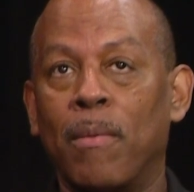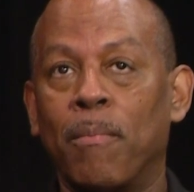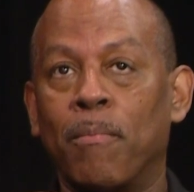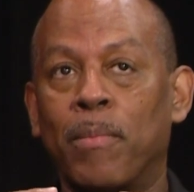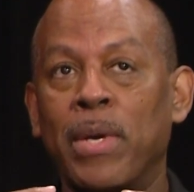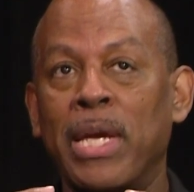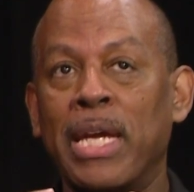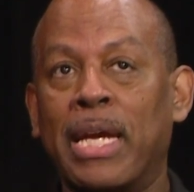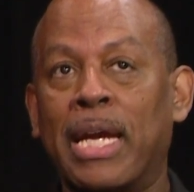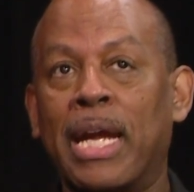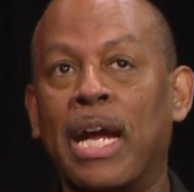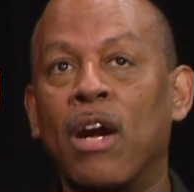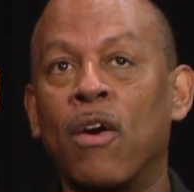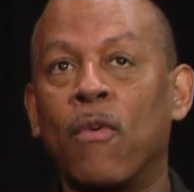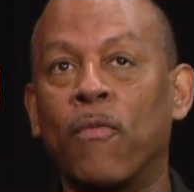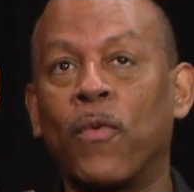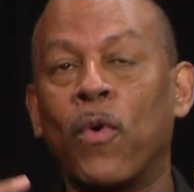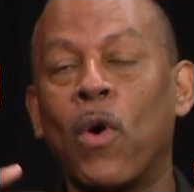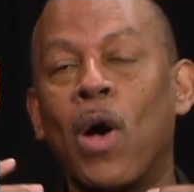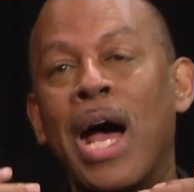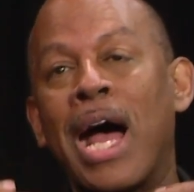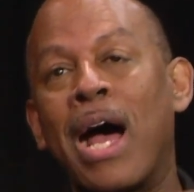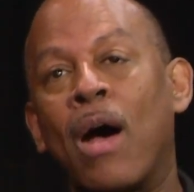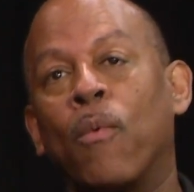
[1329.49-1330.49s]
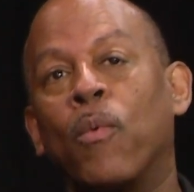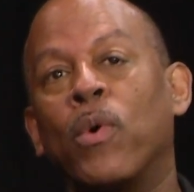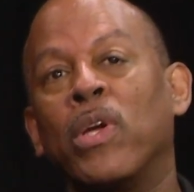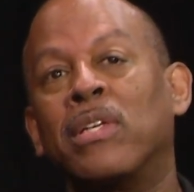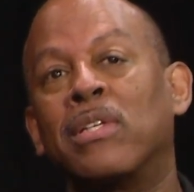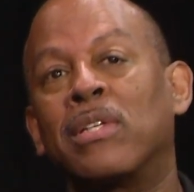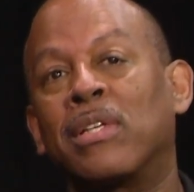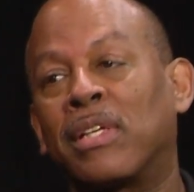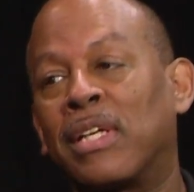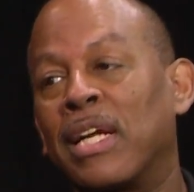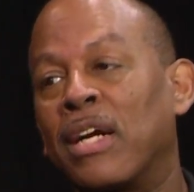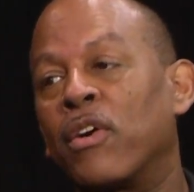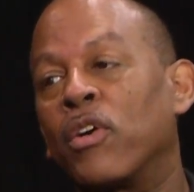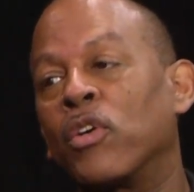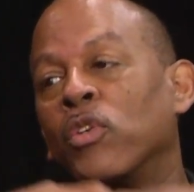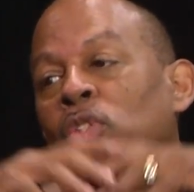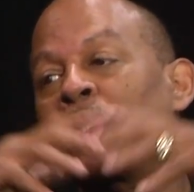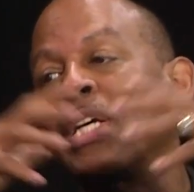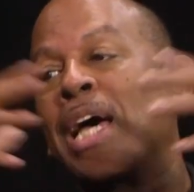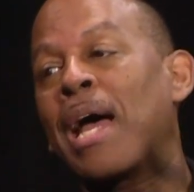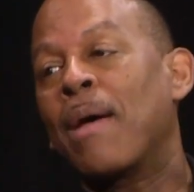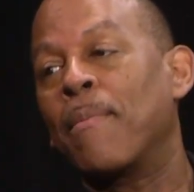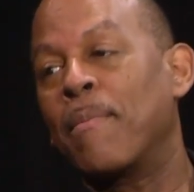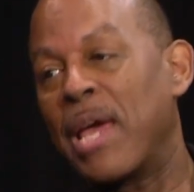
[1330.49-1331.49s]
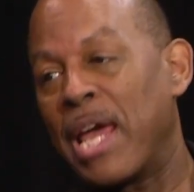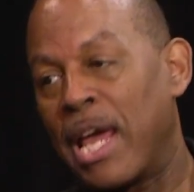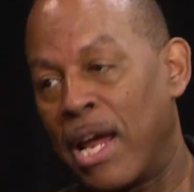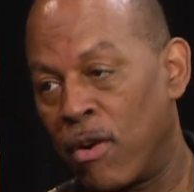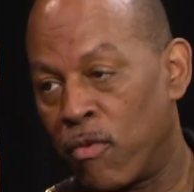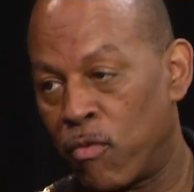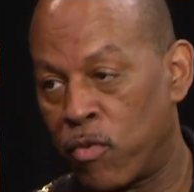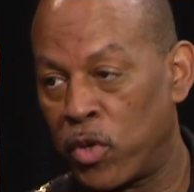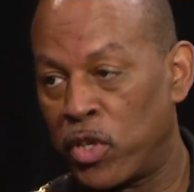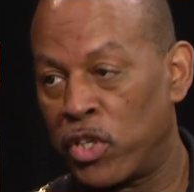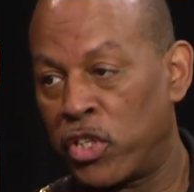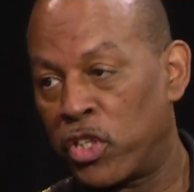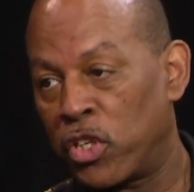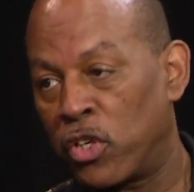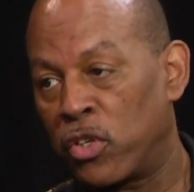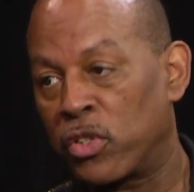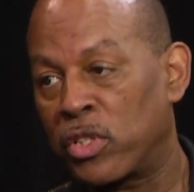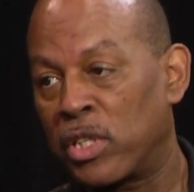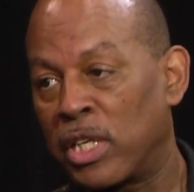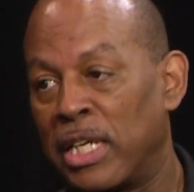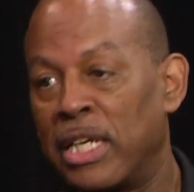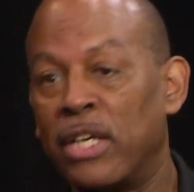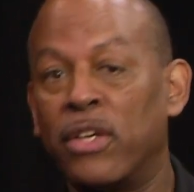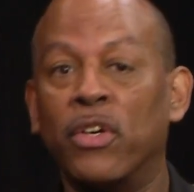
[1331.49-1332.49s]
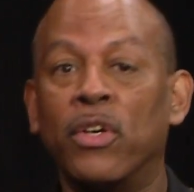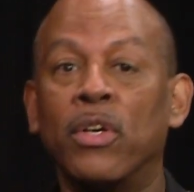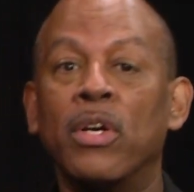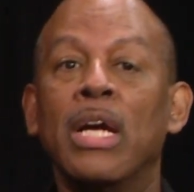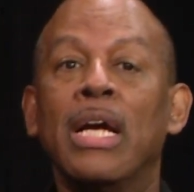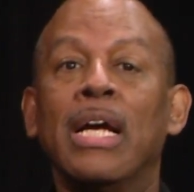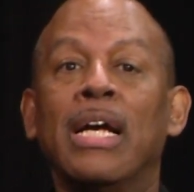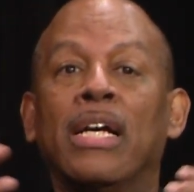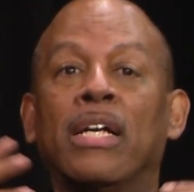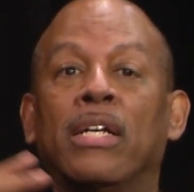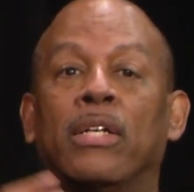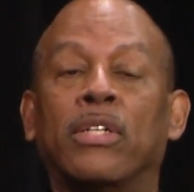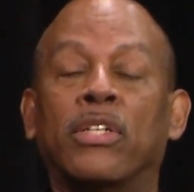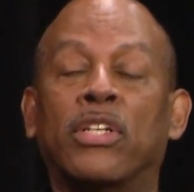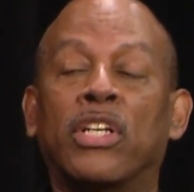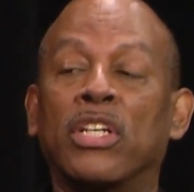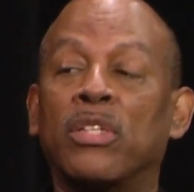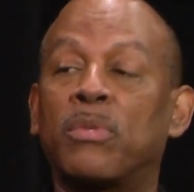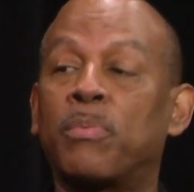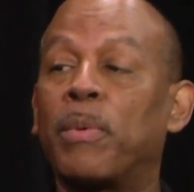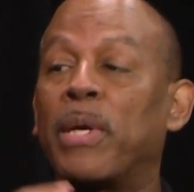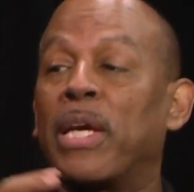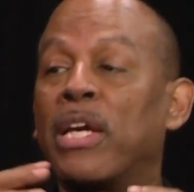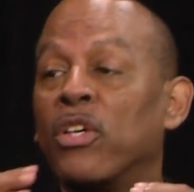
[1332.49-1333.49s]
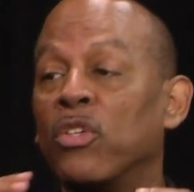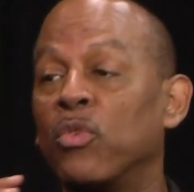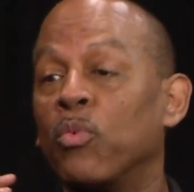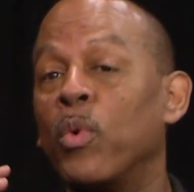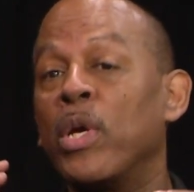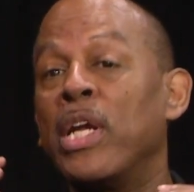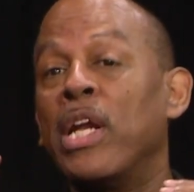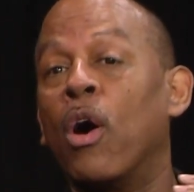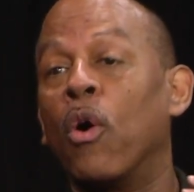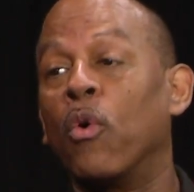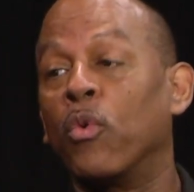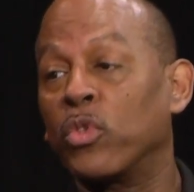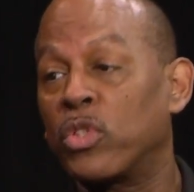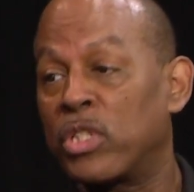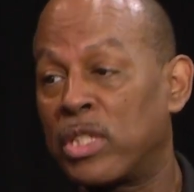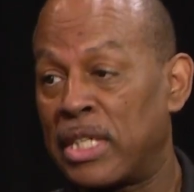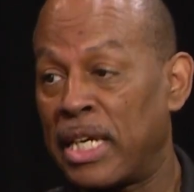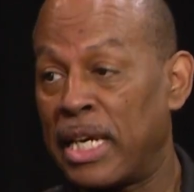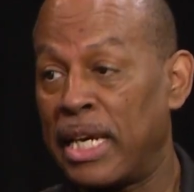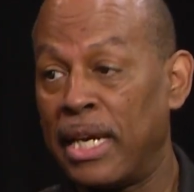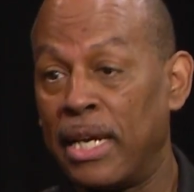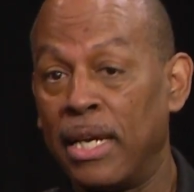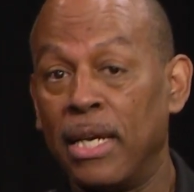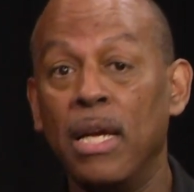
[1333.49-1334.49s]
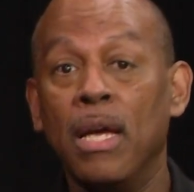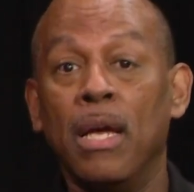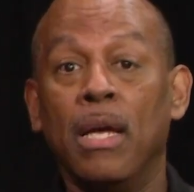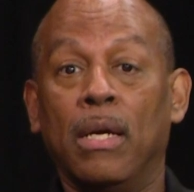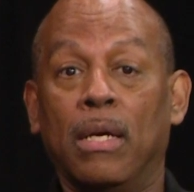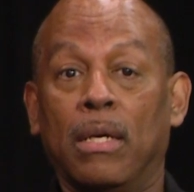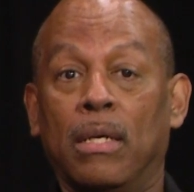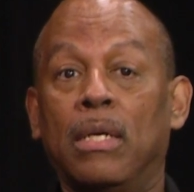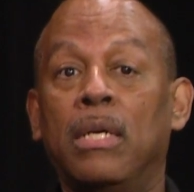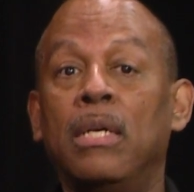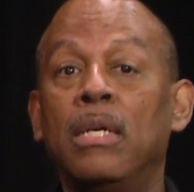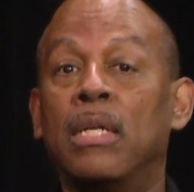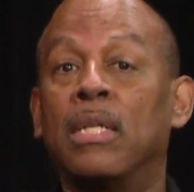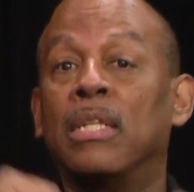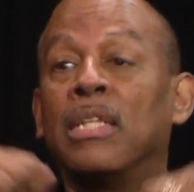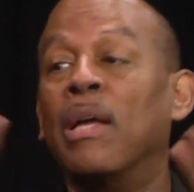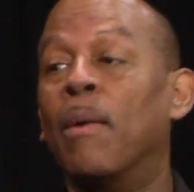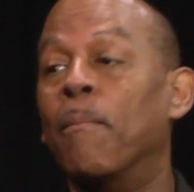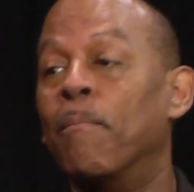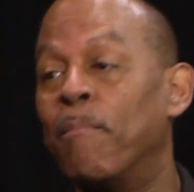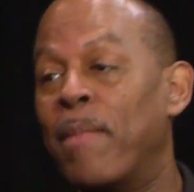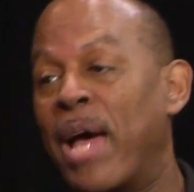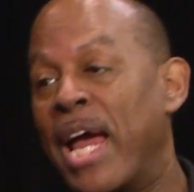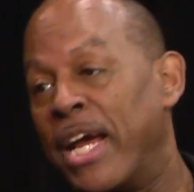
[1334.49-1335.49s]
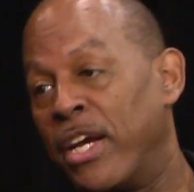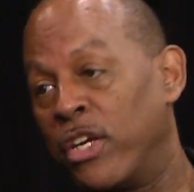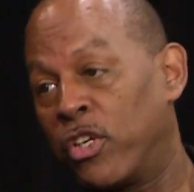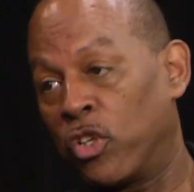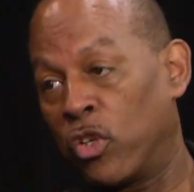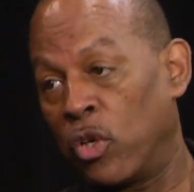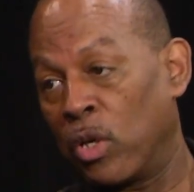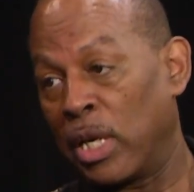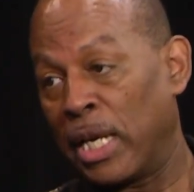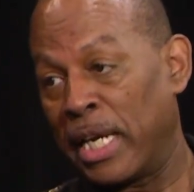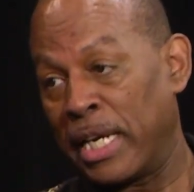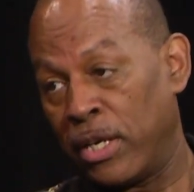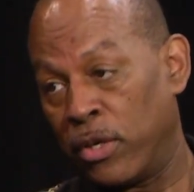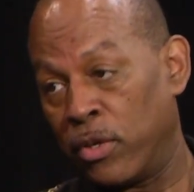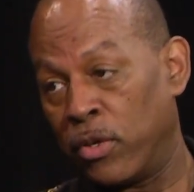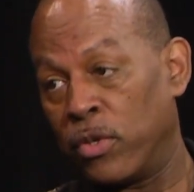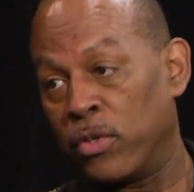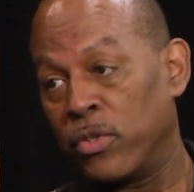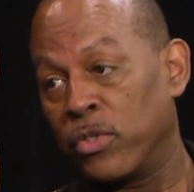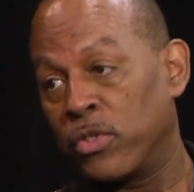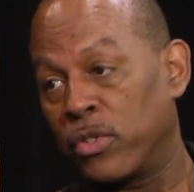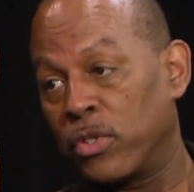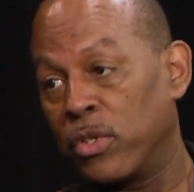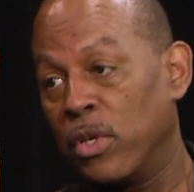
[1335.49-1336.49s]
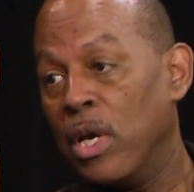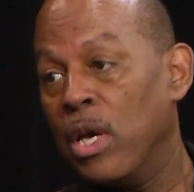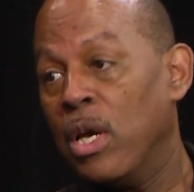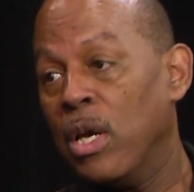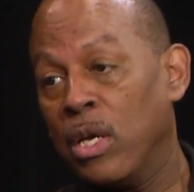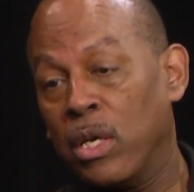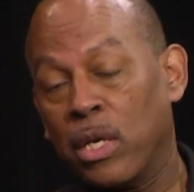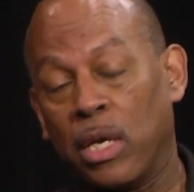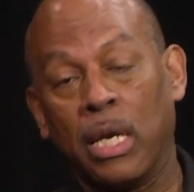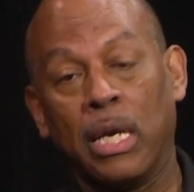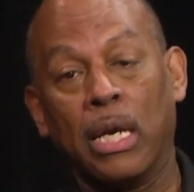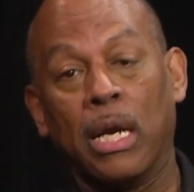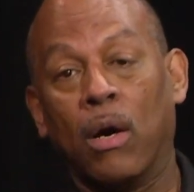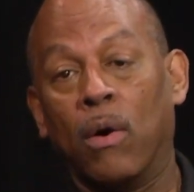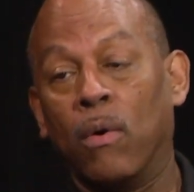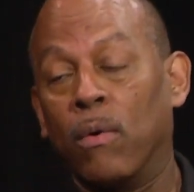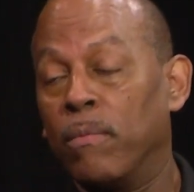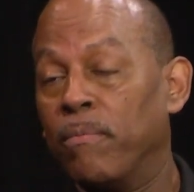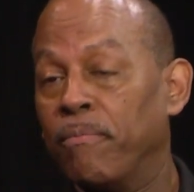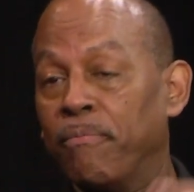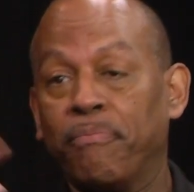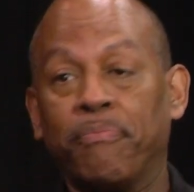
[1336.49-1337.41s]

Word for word: be careful how we stereotype every church right. leader just because we don't see mm-hmm. the major mm-hmm. leaders, mm-hmm. you know,